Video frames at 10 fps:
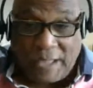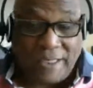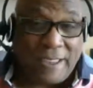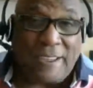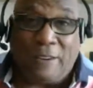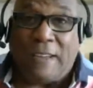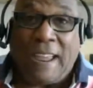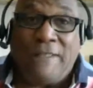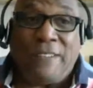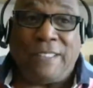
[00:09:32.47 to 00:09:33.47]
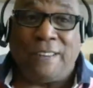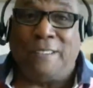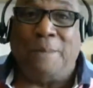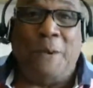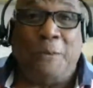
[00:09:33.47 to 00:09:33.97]
you know, everything at
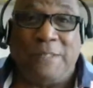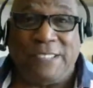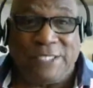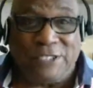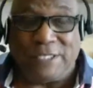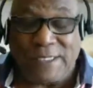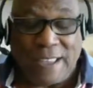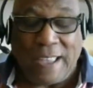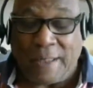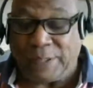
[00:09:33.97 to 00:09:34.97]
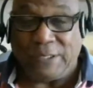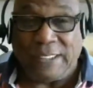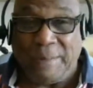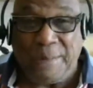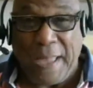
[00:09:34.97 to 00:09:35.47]
the moment is just
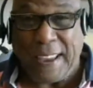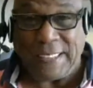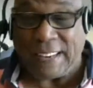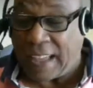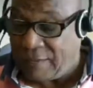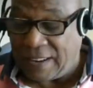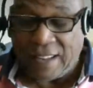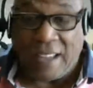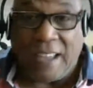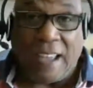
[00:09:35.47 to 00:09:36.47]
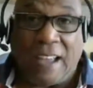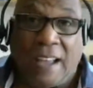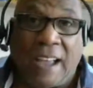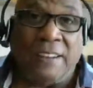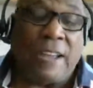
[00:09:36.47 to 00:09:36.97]
absolutely amazing.
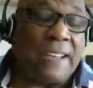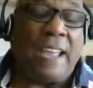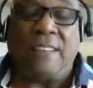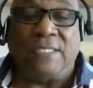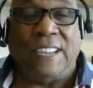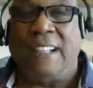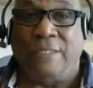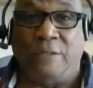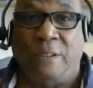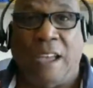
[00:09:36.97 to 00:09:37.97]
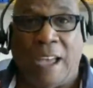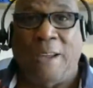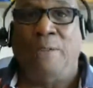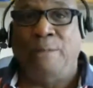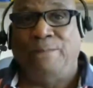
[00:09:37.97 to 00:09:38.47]
I can't tell you
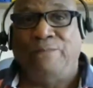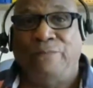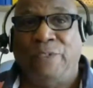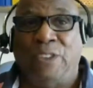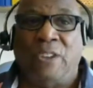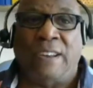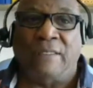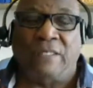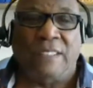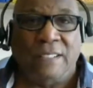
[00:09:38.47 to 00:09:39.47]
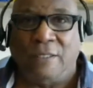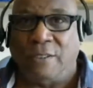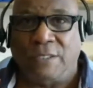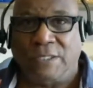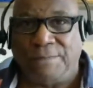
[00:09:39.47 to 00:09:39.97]
how good everything
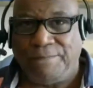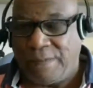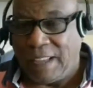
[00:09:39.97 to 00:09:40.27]
looks.